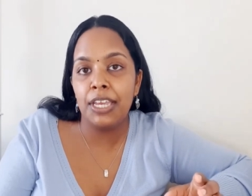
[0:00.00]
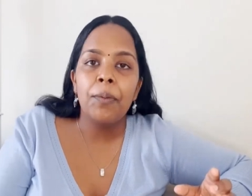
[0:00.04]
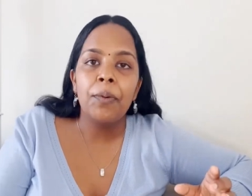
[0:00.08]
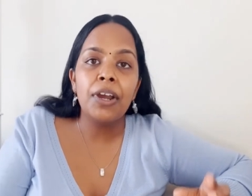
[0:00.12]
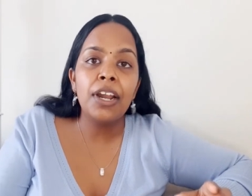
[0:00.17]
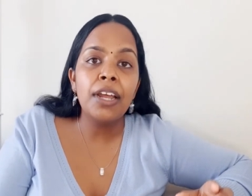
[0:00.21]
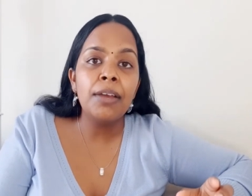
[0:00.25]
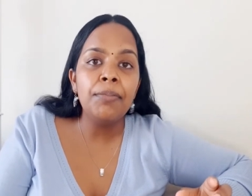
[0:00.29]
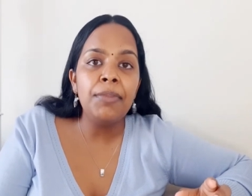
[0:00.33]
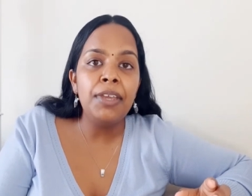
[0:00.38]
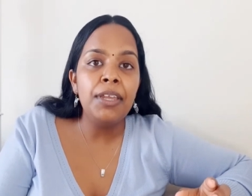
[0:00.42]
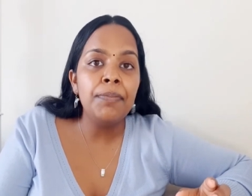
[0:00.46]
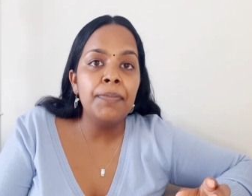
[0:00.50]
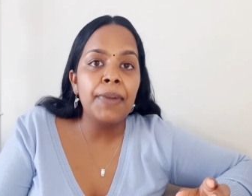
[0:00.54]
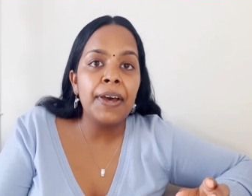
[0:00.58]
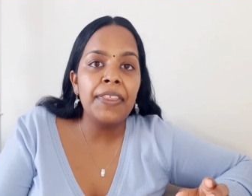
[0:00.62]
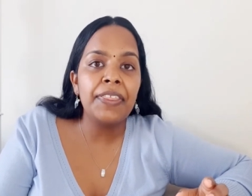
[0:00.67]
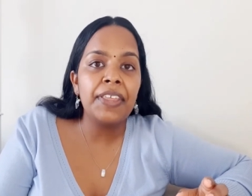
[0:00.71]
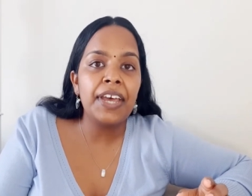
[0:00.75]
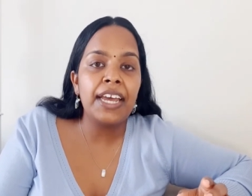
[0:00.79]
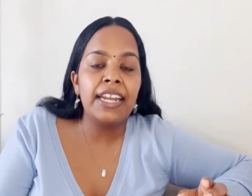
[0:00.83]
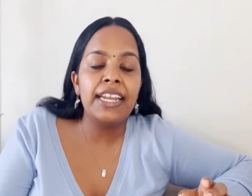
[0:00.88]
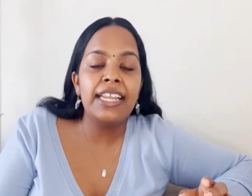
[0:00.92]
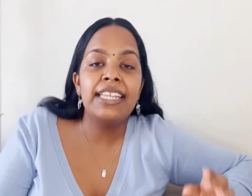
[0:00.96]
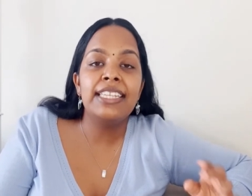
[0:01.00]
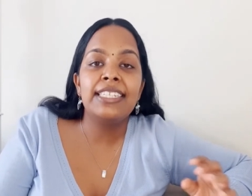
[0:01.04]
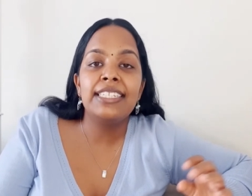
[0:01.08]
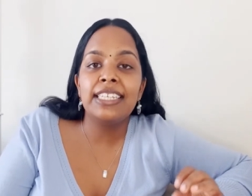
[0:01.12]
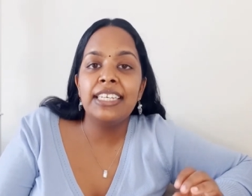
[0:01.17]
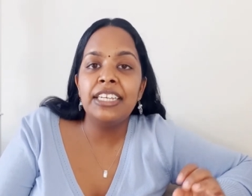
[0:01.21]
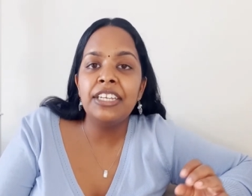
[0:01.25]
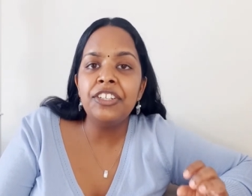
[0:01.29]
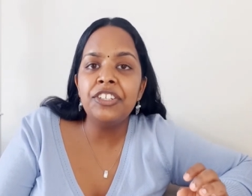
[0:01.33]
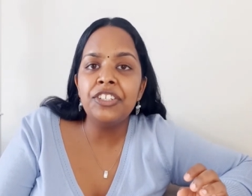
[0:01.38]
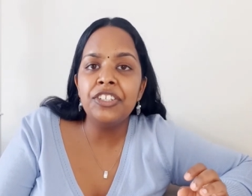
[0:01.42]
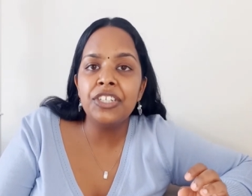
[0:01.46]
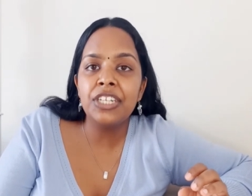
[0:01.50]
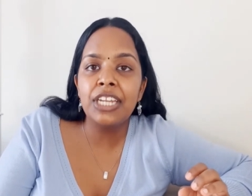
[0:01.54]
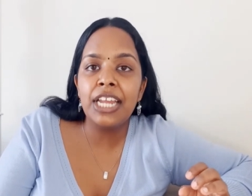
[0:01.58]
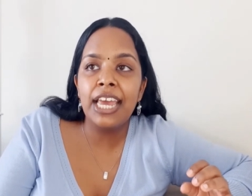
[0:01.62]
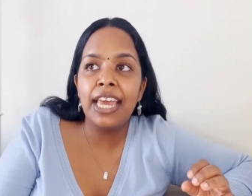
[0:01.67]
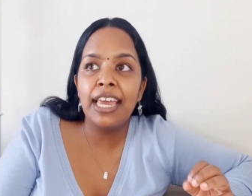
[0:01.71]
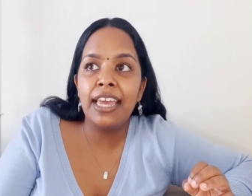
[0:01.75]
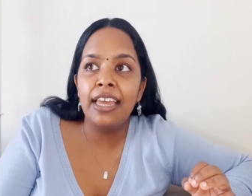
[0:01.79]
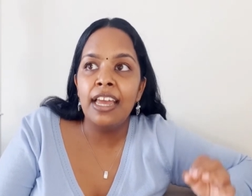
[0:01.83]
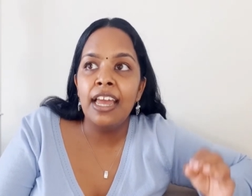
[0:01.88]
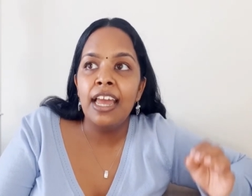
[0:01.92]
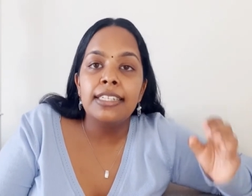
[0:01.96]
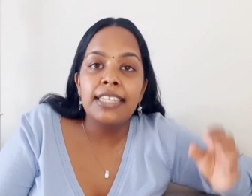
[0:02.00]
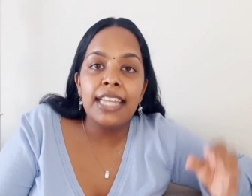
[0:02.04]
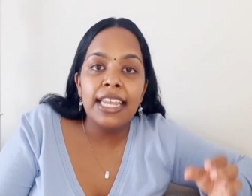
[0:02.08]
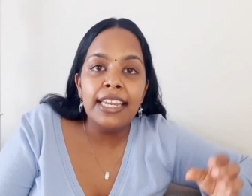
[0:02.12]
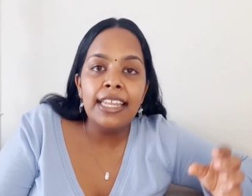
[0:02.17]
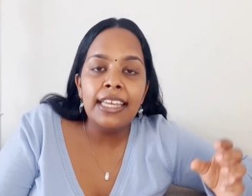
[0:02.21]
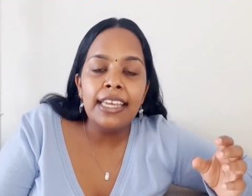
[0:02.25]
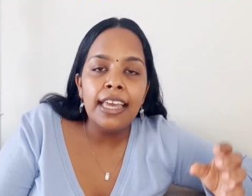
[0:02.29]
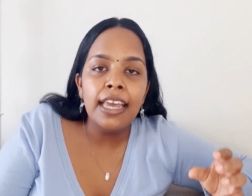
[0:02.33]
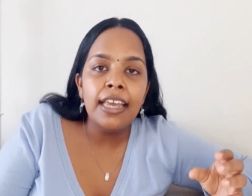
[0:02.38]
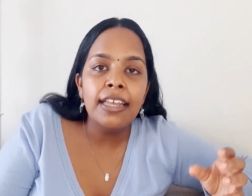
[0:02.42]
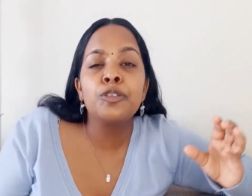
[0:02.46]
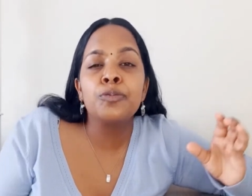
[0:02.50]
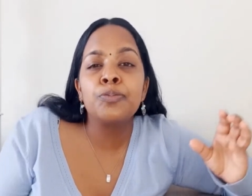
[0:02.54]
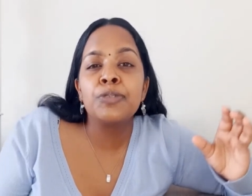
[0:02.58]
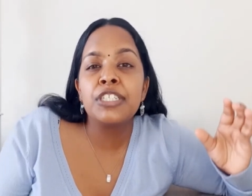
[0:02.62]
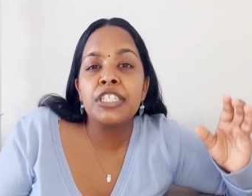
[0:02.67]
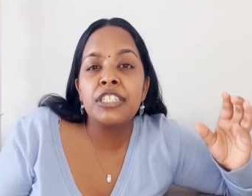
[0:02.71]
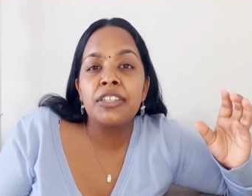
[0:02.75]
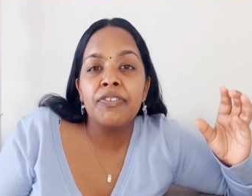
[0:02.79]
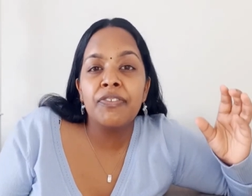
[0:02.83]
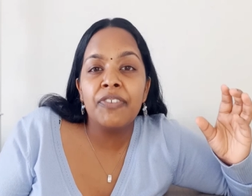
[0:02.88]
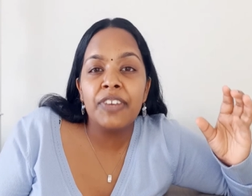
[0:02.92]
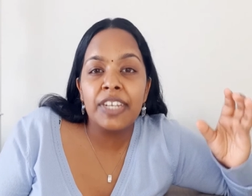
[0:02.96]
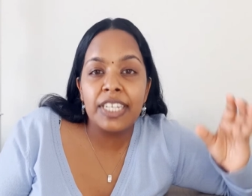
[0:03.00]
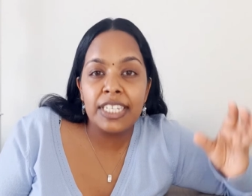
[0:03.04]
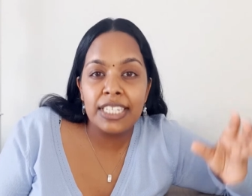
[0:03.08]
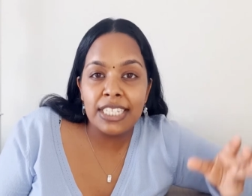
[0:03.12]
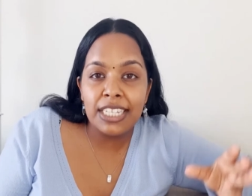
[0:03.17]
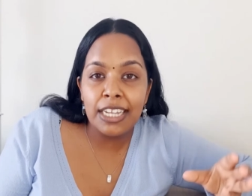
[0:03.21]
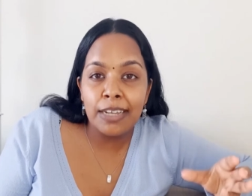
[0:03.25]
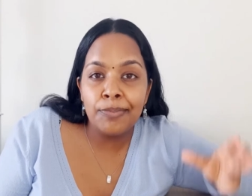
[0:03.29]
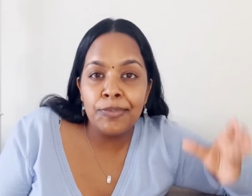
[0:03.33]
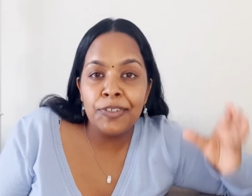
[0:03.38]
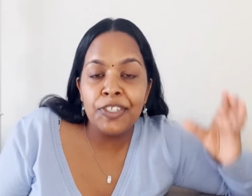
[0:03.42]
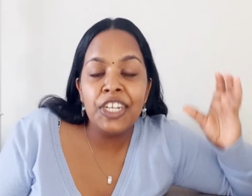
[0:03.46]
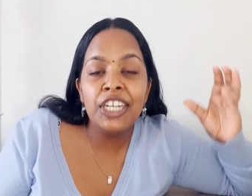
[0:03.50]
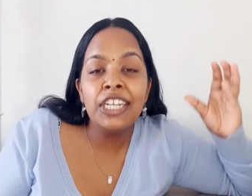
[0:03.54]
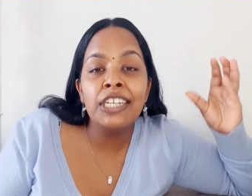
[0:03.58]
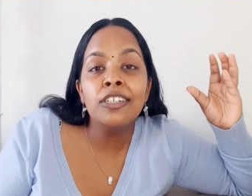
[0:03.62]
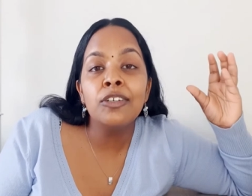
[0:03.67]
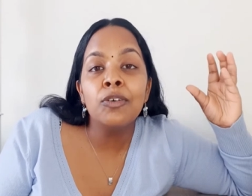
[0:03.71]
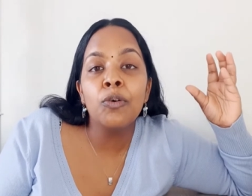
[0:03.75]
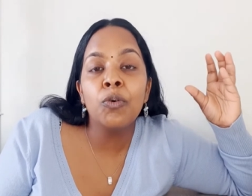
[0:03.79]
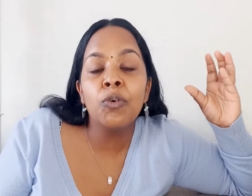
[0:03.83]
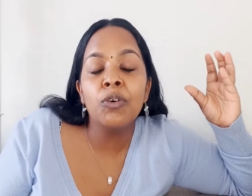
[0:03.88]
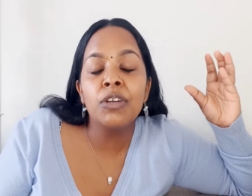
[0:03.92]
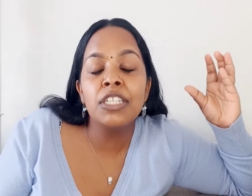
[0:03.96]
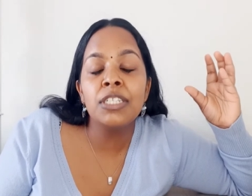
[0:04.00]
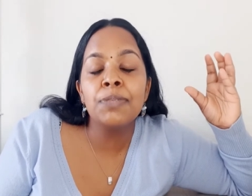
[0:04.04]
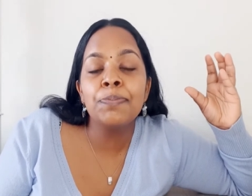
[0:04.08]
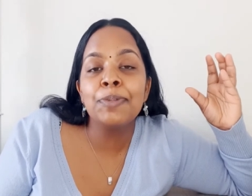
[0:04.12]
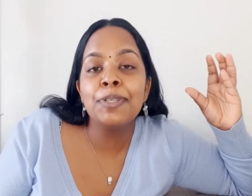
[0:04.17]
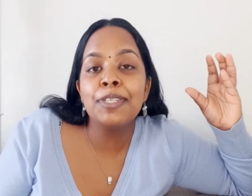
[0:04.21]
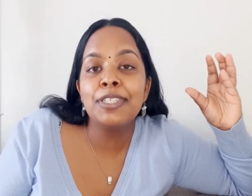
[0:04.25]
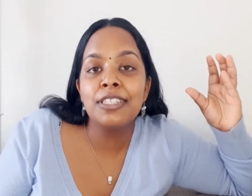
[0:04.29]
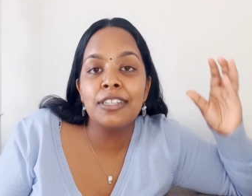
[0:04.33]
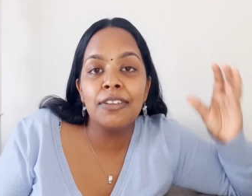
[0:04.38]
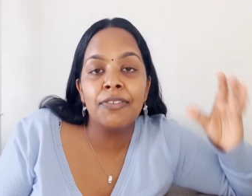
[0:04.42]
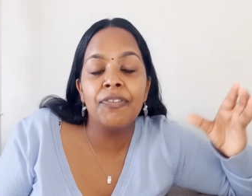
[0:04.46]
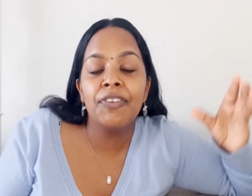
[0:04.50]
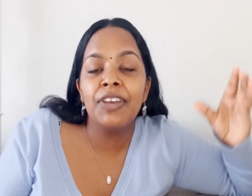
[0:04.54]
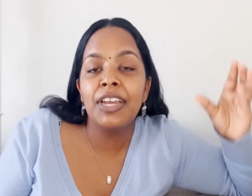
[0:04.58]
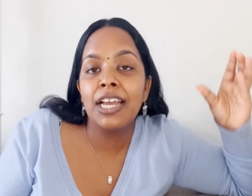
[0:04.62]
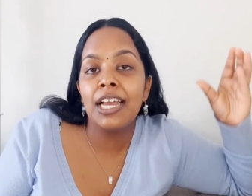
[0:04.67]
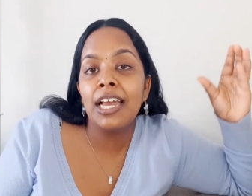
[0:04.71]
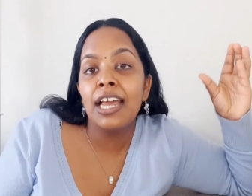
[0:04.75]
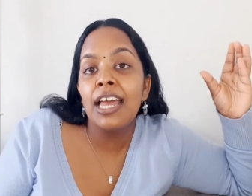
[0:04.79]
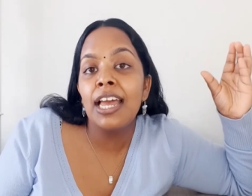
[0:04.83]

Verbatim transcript: What I mean by that is each day, dedicate a specific subject or a specific